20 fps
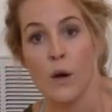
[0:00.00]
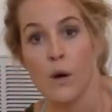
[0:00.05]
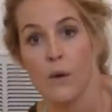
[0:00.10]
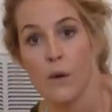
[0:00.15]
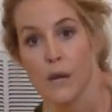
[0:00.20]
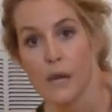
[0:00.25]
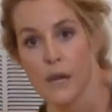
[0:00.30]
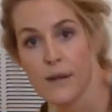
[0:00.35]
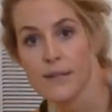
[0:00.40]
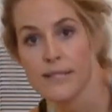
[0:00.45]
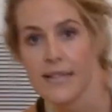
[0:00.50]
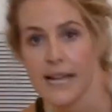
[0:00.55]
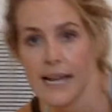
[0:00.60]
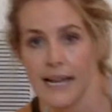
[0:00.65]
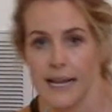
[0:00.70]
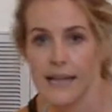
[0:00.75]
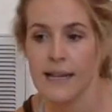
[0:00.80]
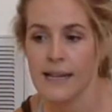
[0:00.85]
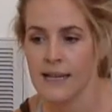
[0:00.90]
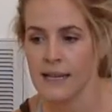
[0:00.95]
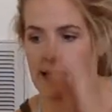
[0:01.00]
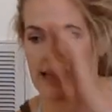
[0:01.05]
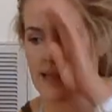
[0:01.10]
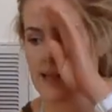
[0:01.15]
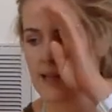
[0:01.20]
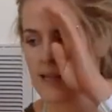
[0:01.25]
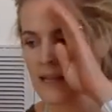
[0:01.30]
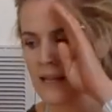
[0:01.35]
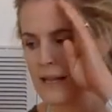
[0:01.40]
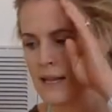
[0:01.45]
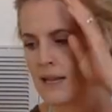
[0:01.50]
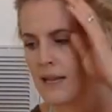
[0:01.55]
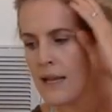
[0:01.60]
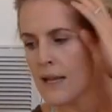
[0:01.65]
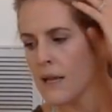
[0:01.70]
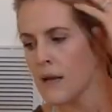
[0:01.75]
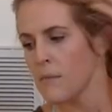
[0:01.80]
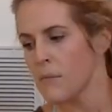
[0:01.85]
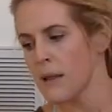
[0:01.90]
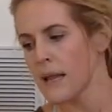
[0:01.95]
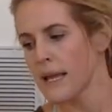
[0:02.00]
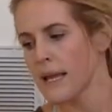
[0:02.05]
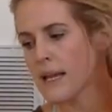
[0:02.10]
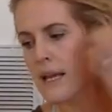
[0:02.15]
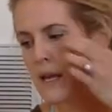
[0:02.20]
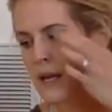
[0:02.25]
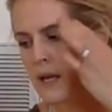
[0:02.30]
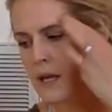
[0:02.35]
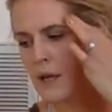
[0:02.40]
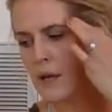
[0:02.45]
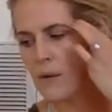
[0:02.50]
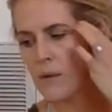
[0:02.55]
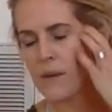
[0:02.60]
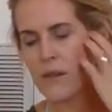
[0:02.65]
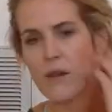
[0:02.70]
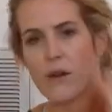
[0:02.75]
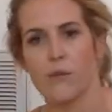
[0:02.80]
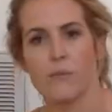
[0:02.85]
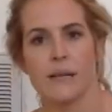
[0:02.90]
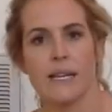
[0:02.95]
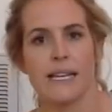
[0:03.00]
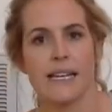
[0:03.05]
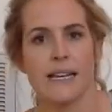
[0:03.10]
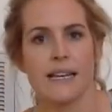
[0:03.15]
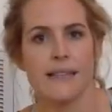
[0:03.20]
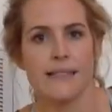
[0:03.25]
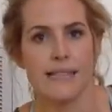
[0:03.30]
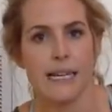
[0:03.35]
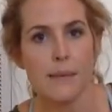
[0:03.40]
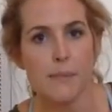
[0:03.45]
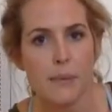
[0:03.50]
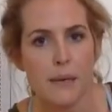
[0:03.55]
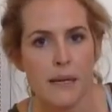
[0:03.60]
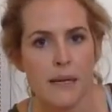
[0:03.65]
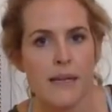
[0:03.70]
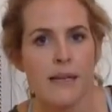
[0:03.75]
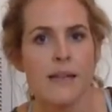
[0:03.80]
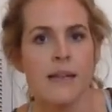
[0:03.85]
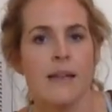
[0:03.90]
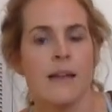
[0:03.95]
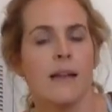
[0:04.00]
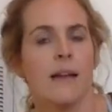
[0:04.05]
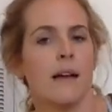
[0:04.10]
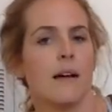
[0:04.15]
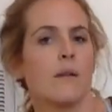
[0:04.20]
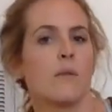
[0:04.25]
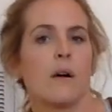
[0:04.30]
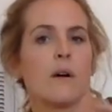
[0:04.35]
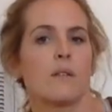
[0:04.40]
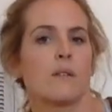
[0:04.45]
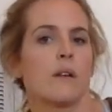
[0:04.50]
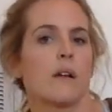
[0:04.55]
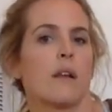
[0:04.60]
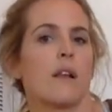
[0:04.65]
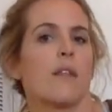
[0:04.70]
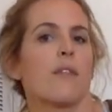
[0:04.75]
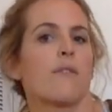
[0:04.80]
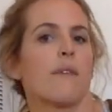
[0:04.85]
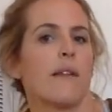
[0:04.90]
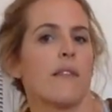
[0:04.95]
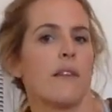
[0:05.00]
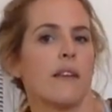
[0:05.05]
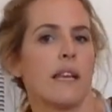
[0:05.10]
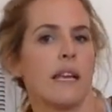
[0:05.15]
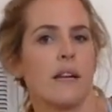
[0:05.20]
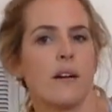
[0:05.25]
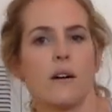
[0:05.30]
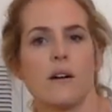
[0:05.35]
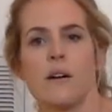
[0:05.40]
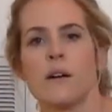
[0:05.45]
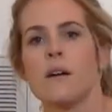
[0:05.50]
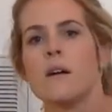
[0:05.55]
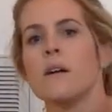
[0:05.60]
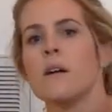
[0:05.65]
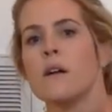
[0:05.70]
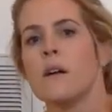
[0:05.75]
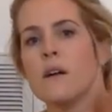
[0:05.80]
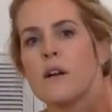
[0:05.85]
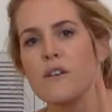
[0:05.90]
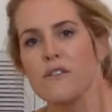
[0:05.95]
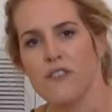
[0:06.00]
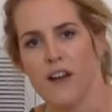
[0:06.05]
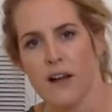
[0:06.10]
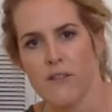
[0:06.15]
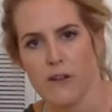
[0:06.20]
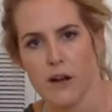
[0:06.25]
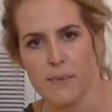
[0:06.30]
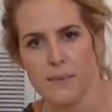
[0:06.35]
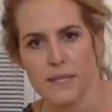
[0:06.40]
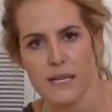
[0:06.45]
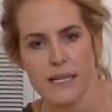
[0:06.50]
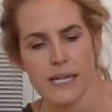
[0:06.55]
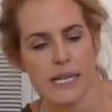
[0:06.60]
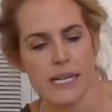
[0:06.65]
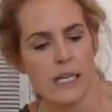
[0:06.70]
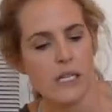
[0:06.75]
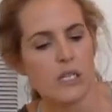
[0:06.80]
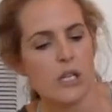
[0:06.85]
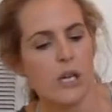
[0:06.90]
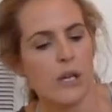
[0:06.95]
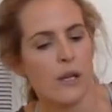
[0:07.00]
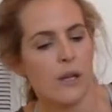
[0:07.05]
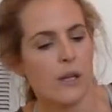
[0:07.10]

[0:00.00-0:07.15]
We're going to go side plank with oblique dip, and we're also going to thread the needle. 5 reps on each.